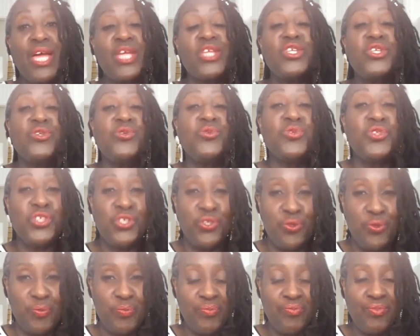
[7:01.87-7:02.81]
that you
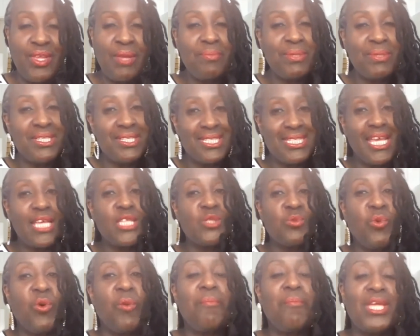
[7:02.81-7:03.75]
do, because
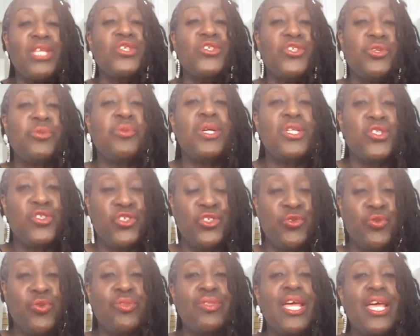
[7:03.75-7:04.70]
that's what makes you a
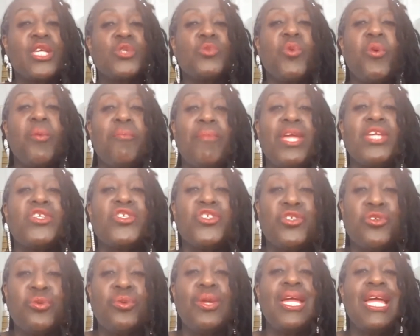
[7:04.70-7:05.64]
student. That's what
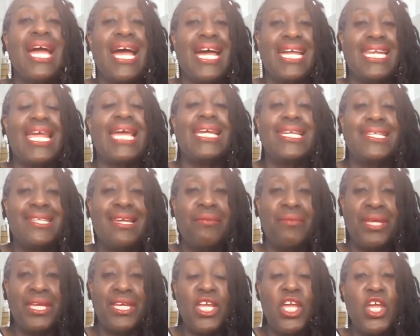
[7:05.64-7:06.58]
makes you an
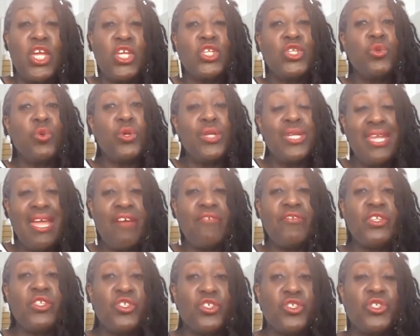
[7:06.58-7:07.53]
academic. You are
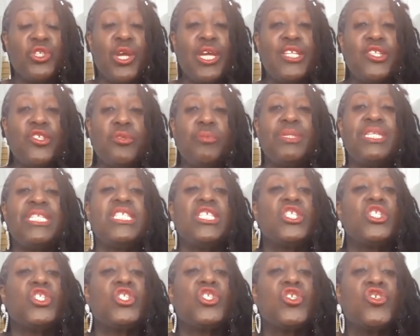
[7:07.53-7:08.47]
never just going to be
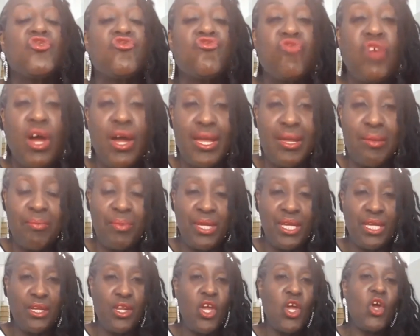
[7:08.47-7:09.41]

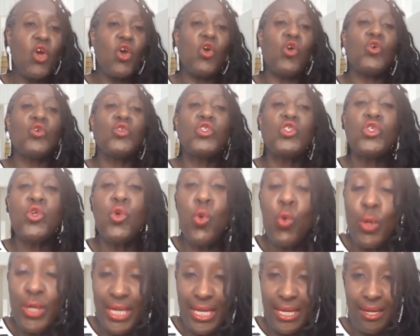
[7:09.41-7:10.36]
describing or
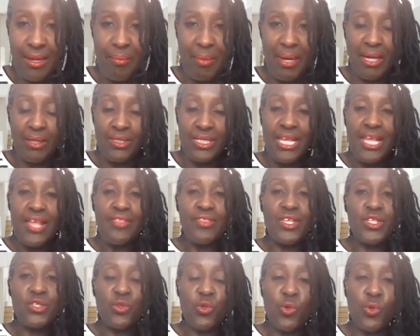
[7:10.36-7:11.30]
talking about.
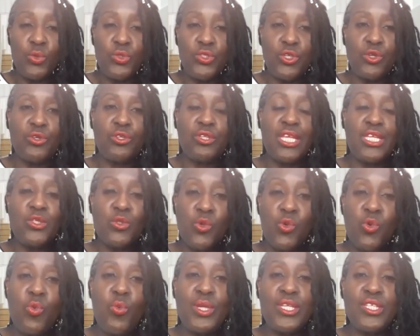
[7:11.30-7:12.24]
There's
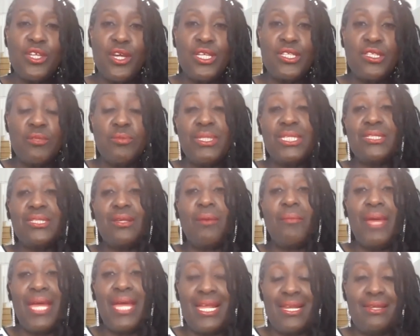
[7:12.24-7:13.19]
always going to be
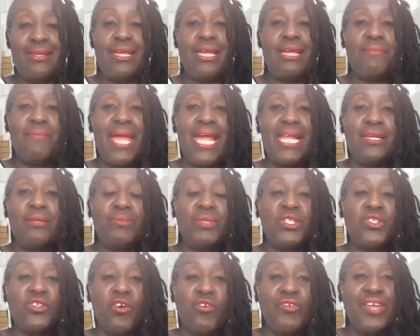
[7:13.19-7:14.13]
some
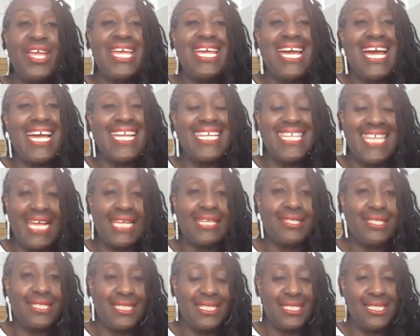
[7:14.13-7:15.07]
element of
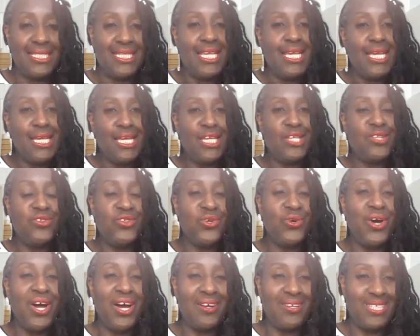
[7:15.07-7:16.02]
analysis in
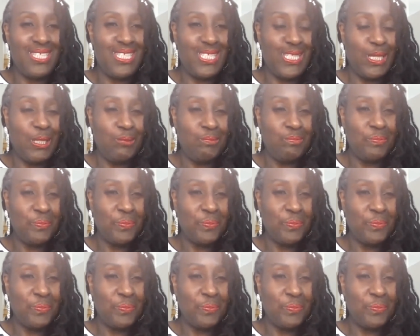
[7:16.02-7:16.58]
your answer.